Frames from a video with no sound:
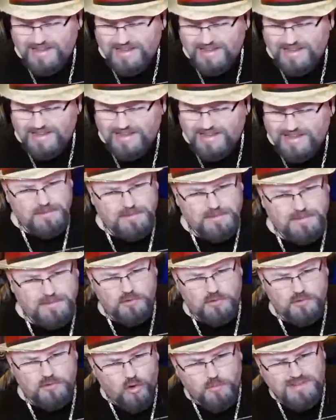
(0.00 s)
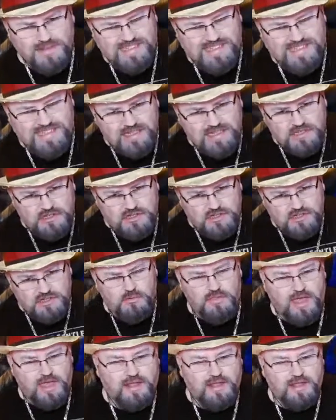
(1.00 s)
The Romans didn't
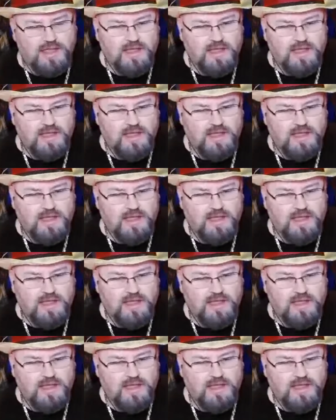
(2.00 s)
do that.